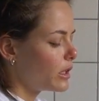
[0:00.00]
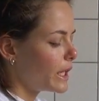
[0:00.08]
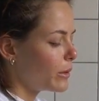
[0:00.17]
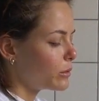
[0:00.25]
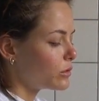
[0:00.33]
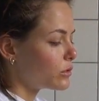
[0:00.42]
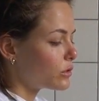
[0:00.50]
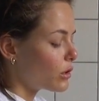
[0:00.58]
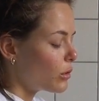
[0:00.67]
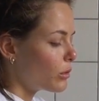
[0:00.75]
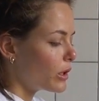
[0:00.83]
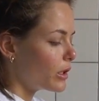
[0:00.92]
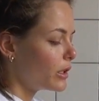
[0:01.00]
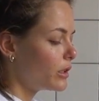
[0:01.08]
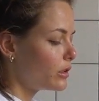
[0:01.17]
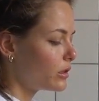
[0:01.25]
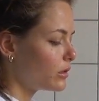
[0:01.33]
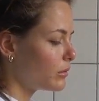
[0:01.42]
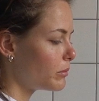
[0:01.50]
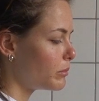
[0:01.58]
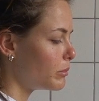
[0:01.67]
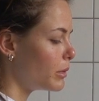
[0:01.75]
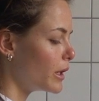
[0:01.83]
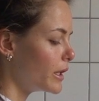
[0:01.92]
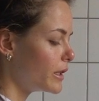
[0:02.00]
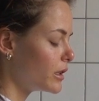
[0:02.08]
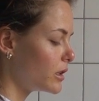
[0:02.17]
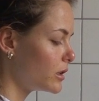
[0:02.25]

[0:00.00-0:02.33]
It was so good, but